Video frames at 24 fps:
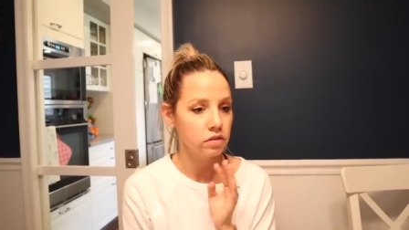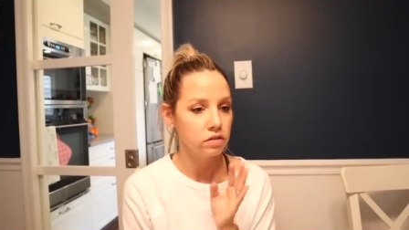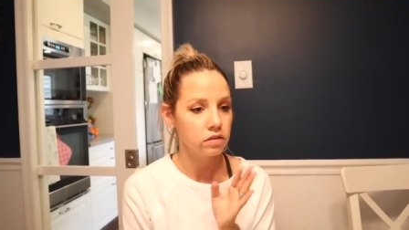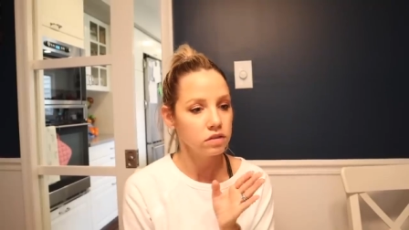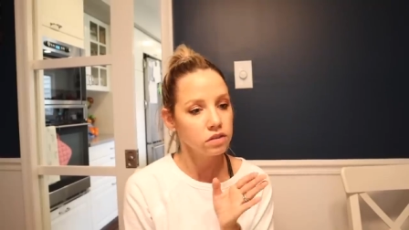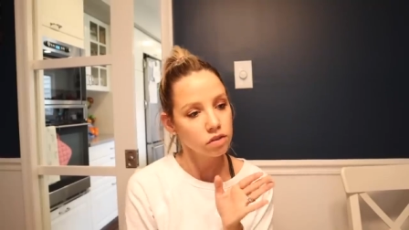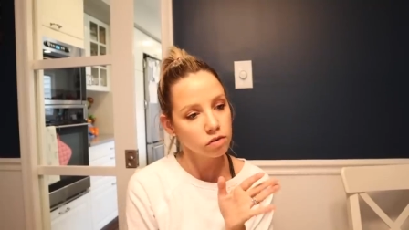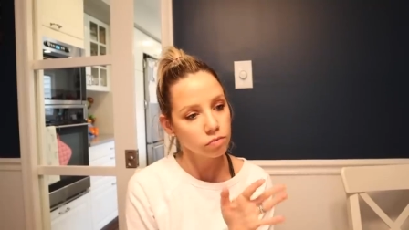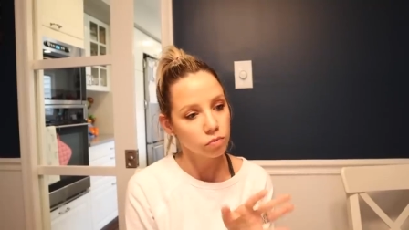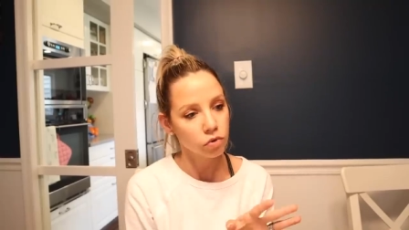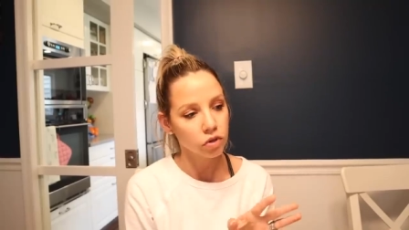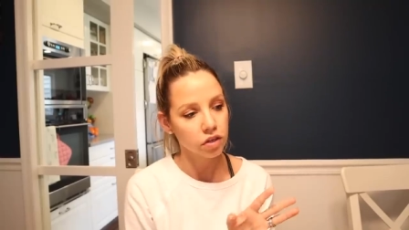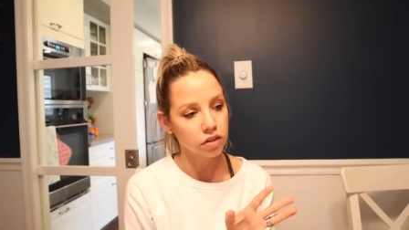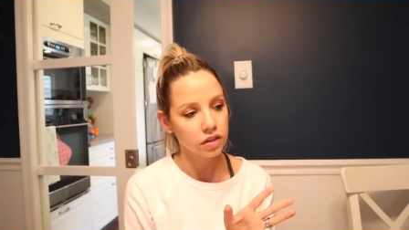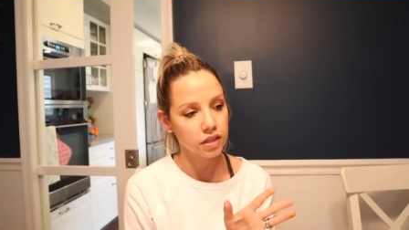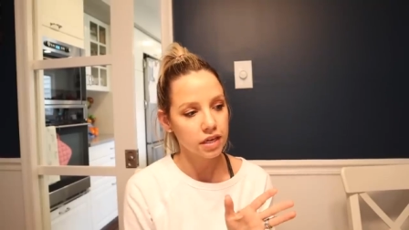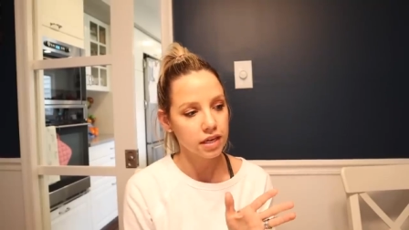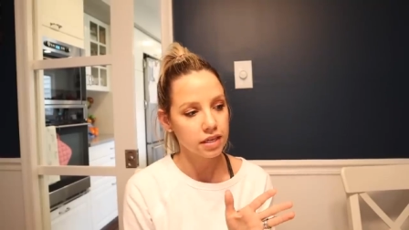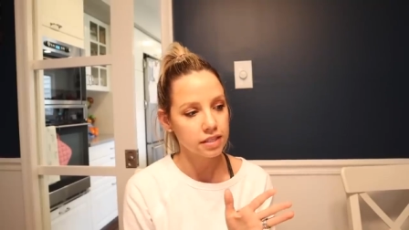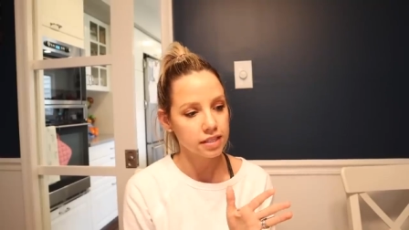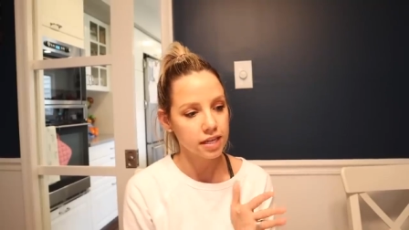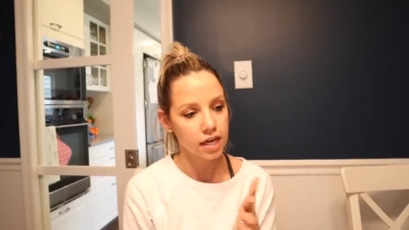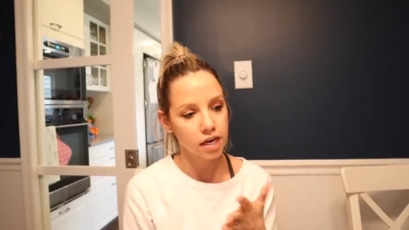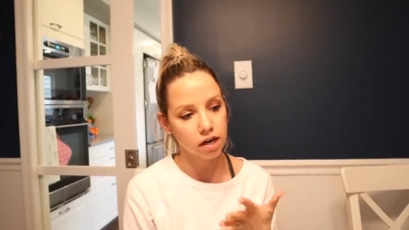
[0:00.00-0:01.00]
two more
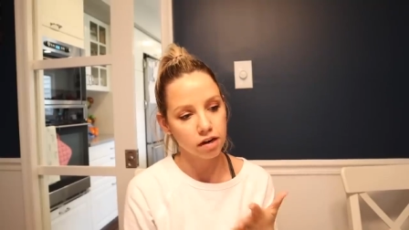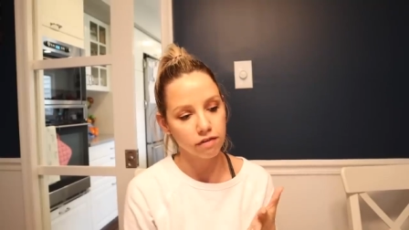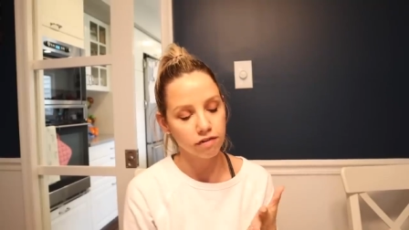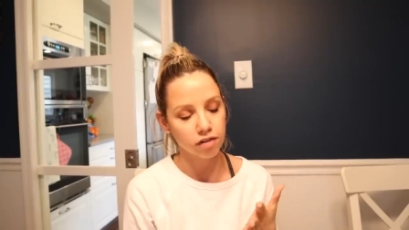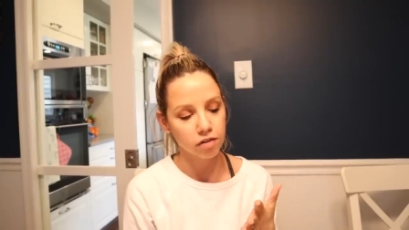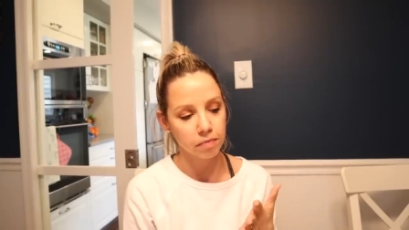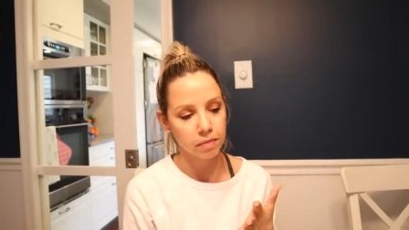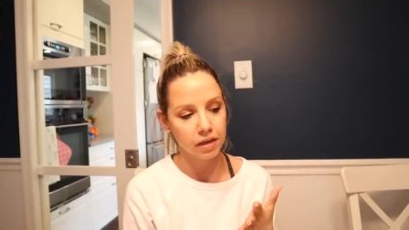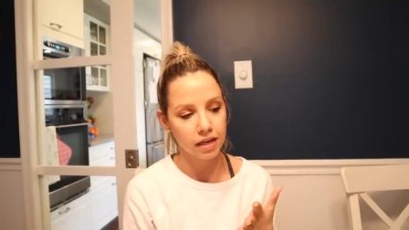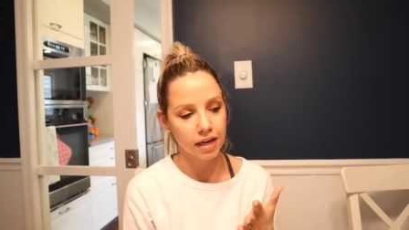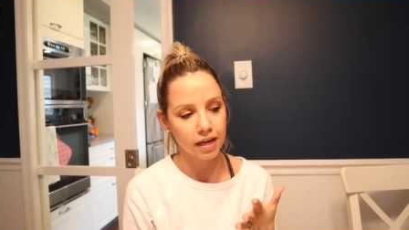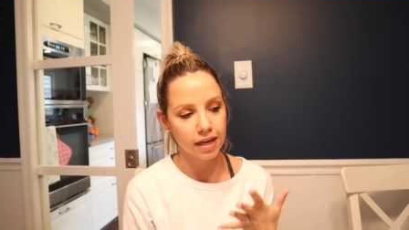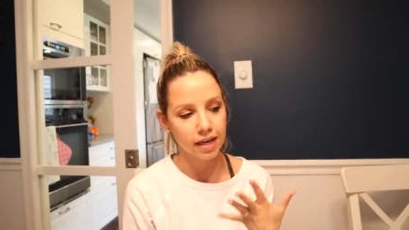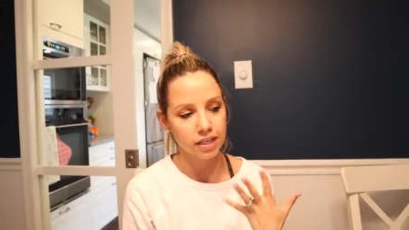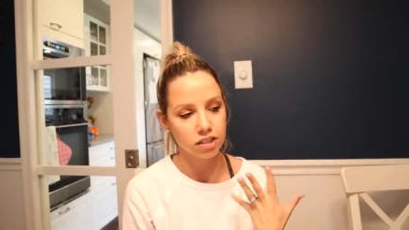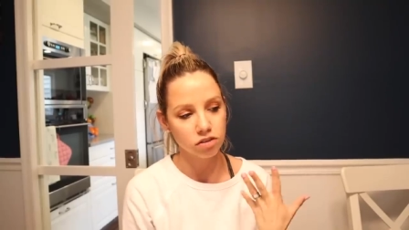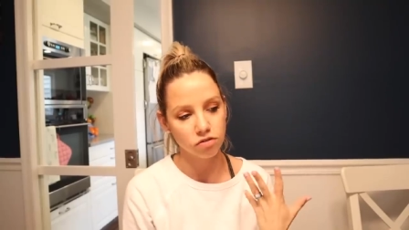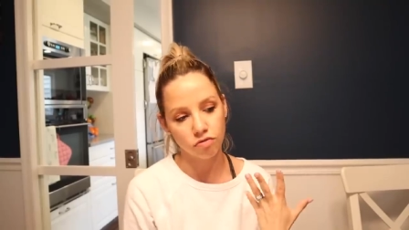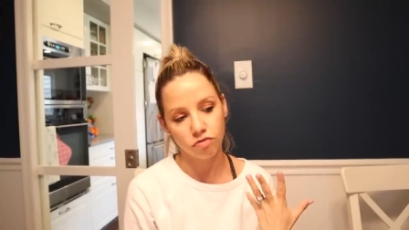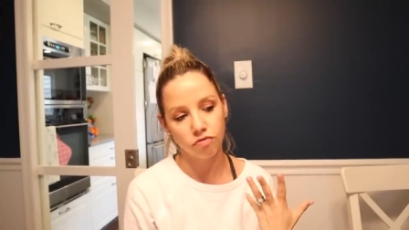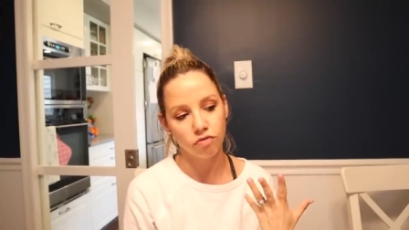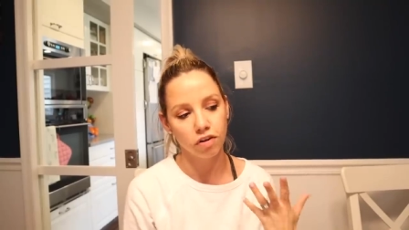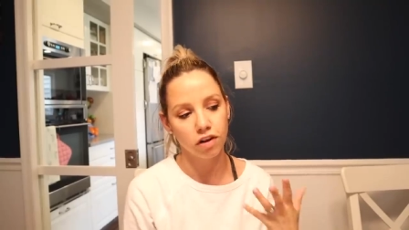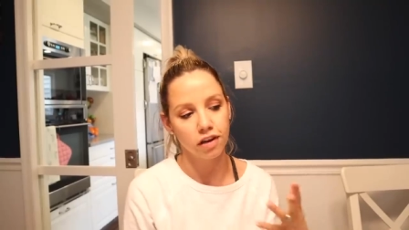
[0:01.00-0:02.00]
things that are for me, I guess
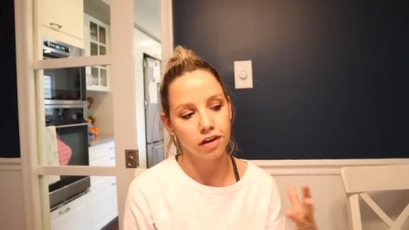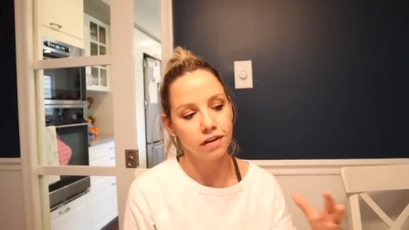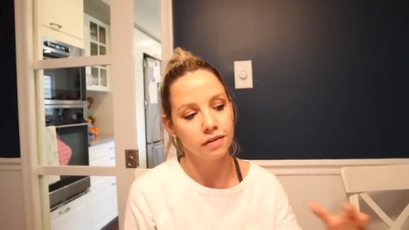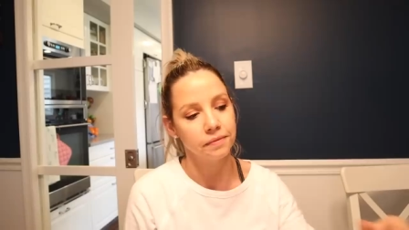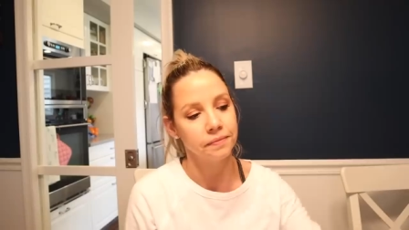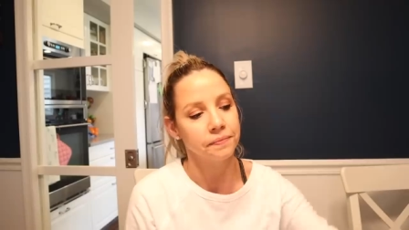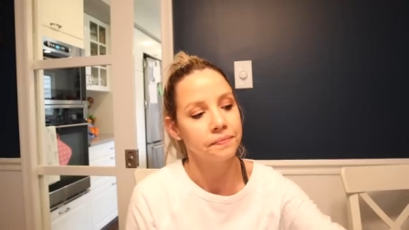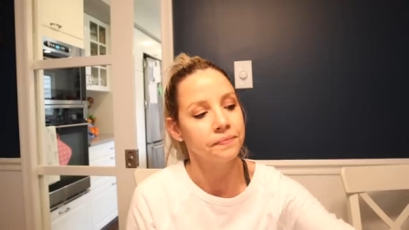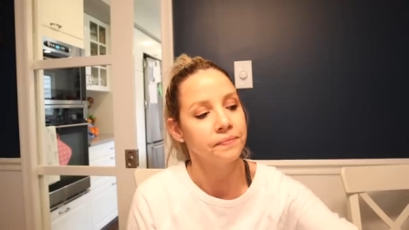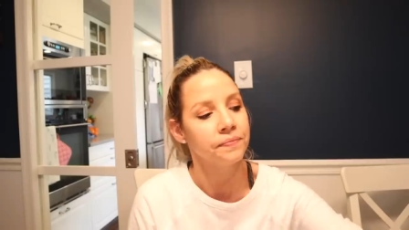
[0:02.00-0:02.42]
three.